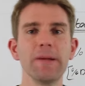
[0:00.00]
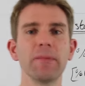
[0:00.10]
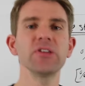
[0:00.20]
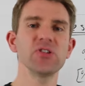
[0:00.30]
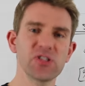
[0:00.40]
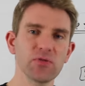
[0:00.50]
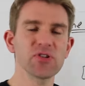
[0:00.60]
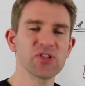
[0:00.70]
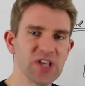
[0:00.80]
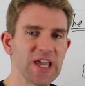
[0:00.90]
But this is still the
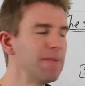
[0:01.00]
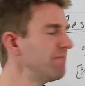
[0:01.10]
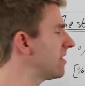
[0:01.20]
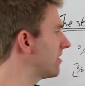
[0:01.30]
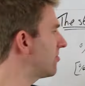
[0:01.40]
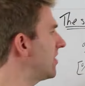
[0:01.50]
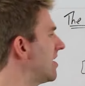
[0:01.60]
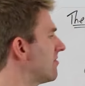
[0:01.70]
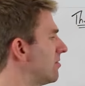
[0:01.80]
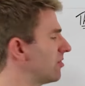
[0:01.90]
same theory.